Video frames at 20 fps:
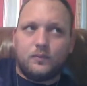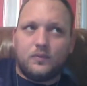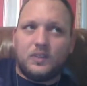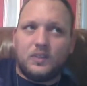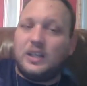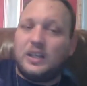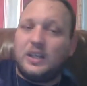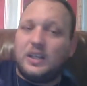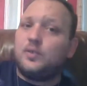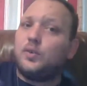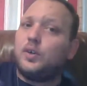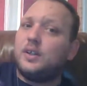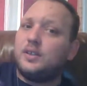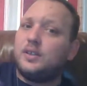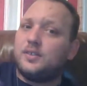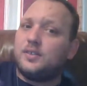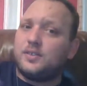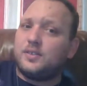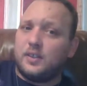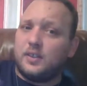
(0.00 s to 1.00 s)
Android
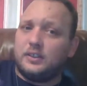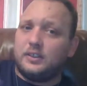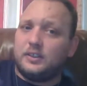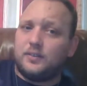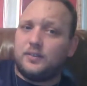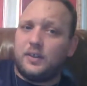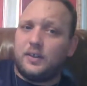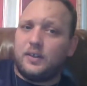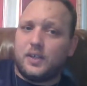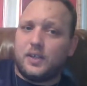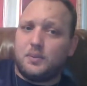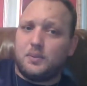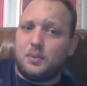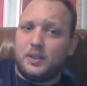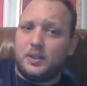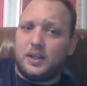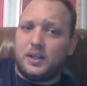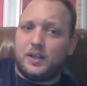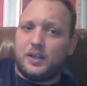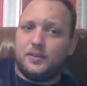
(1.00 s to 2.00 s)
installation files,
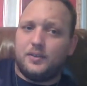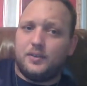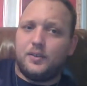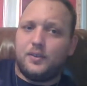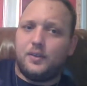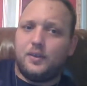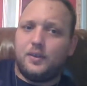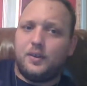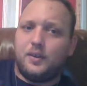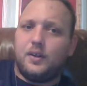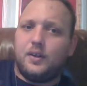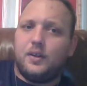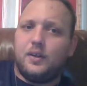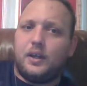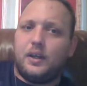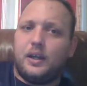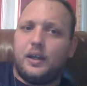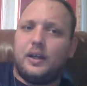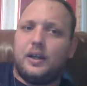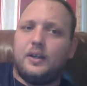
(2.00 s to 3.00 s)
APKs,
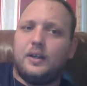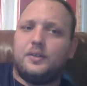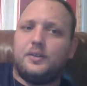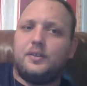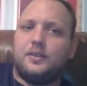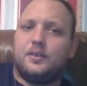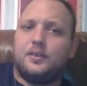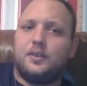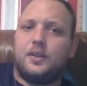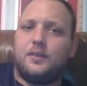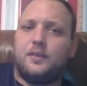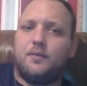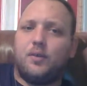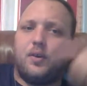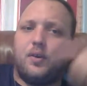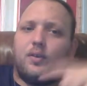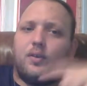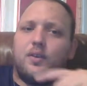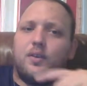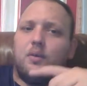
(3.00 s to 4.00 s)
and
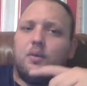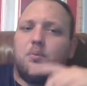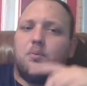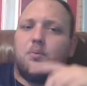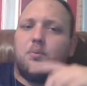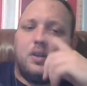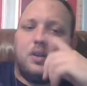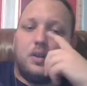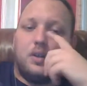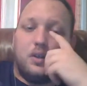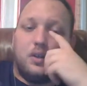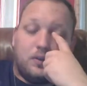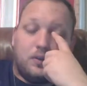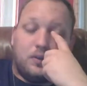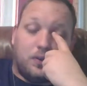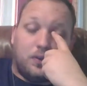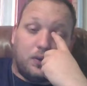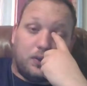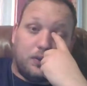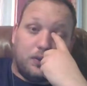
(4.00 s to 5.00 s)
convert them
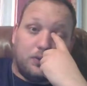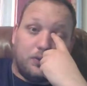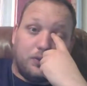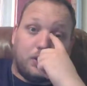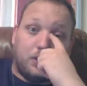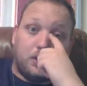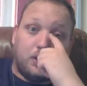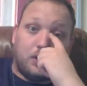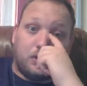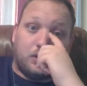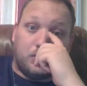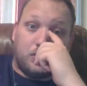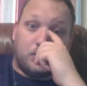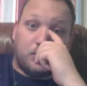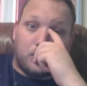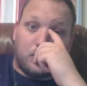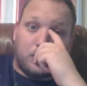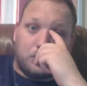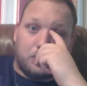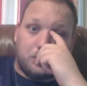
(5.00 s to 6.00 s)
for use on
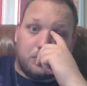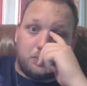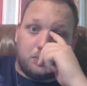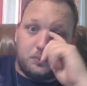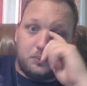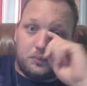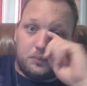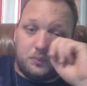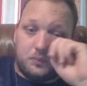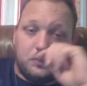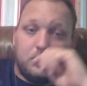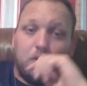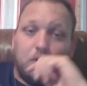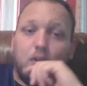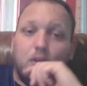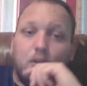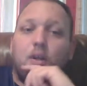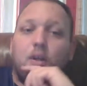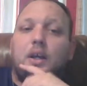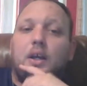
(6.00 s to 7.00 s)
Chrome
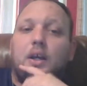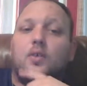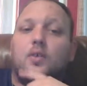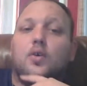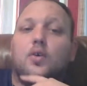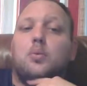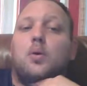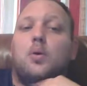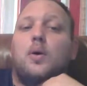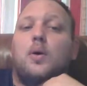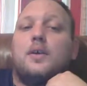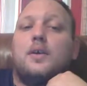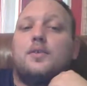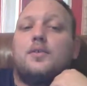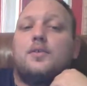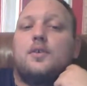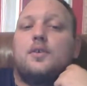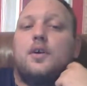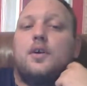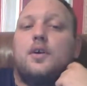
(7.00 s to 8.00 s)
and Chrome
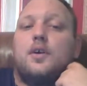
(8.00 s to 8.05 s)
OS.